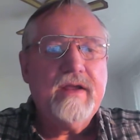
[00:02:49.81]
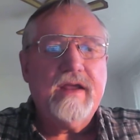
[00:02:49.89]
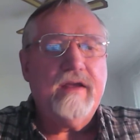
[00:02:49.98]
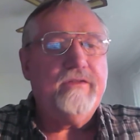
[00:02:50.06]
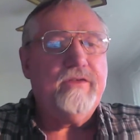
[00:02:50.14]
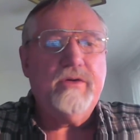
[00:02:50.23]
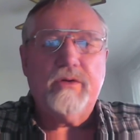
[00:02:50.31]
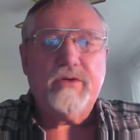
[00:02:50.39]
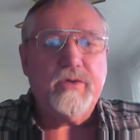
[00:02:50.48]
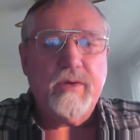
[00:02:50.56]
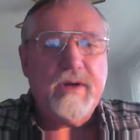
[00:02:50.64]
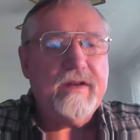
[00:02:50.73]
if you don't
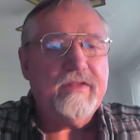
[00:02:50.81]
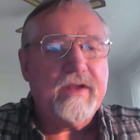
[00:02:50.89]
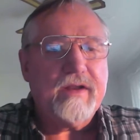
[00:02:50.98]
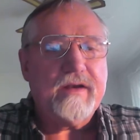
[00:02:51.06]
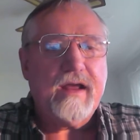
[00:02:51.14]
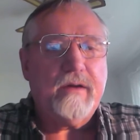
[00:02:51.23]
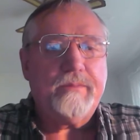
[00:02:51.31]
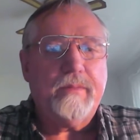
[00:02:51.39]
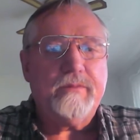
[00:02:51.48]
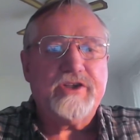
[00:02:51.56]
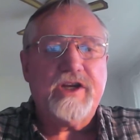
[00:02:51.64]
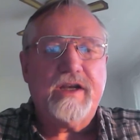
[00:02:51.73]
do anything to help them
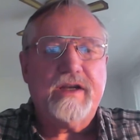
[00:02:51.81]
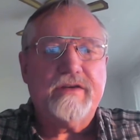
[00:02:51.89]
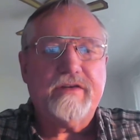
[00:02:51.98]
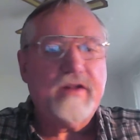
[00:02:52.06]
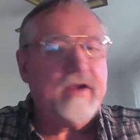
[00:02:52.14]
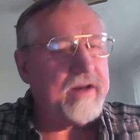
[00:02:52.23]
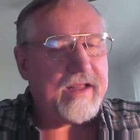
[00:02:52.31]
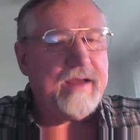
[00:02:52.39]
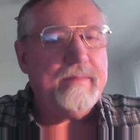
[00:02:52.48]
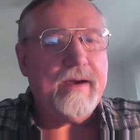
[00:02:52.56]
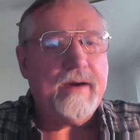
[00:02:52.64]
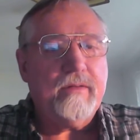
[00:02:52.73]
change, they're going to come
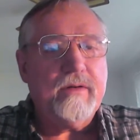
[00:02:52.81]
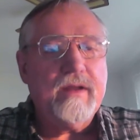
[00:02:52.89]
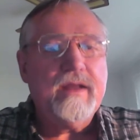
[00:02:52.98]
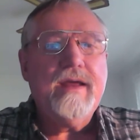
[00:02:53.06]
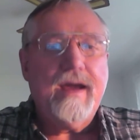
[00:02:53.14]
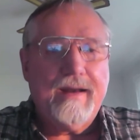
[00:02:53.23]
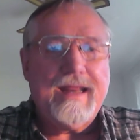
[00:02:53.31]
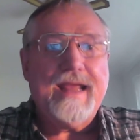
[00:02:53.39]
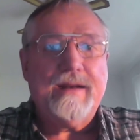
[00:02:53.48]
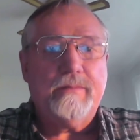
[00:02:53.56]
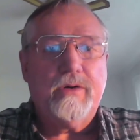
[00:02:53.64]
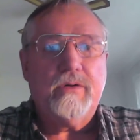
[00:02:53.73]
out an
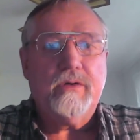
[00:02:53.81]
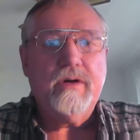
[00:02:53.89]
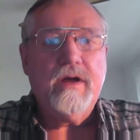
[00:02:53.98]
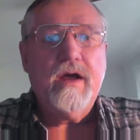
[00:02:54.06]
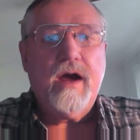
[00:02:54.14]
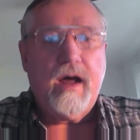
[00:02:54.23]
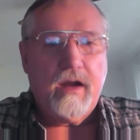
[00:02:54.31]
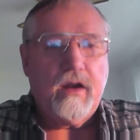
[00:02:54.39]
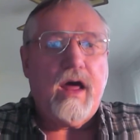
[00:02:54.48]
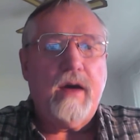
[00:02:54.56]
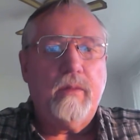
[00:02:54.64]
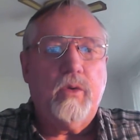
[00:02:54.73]
animal, a
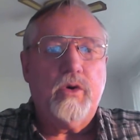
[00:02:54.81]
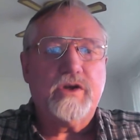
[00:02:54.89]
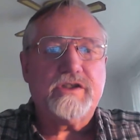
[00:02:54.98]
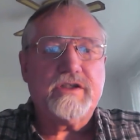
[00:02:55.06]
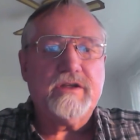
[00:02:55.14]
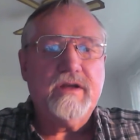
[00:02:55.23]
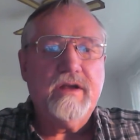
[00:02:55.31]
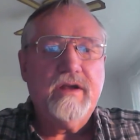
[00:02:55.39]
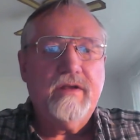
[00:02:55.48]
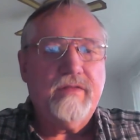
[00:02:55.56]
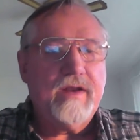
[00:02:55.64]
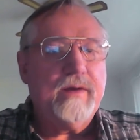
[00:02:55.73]
lot worse
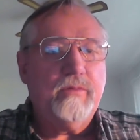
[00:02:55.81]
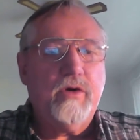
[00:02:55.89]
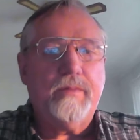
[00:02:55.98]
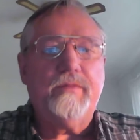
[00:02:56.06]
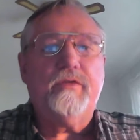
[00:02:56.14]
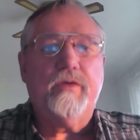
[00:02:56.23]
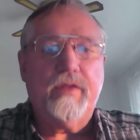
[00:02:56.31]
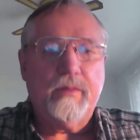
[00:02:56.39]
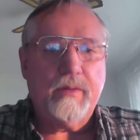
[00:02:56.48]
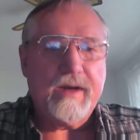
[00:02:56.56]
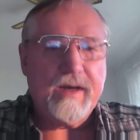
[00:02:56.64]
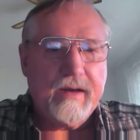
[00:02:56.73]
than they were before they
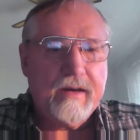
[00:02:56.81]
went in.